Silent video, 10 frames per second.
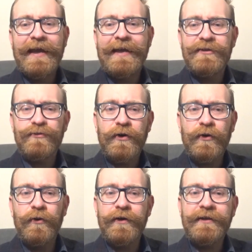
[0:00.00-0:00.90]
it is
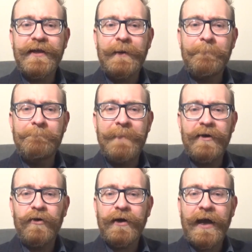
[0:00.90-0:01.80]
recorded that
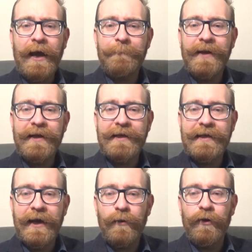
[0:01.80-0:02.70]
Madog ap
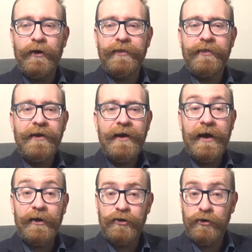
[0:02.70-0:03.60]
Iorwerth,
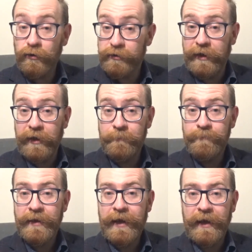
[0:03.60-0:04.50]
a doctor,
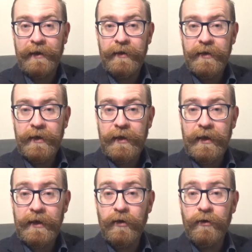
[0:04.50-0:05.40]
and
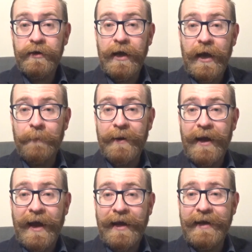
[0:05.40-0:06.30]
Eon ap
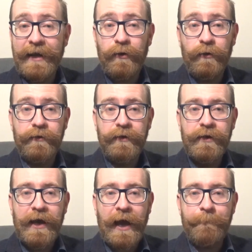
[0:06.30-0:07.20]
Anaon
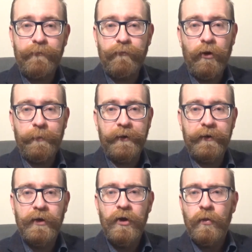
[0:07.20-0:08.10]
ap
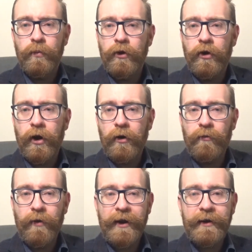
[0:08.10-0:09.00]
Robin were
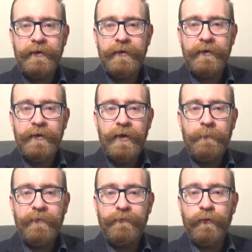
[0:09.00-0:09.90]
arraigned
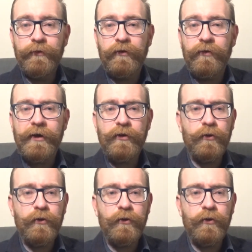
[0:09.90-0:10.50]
before the great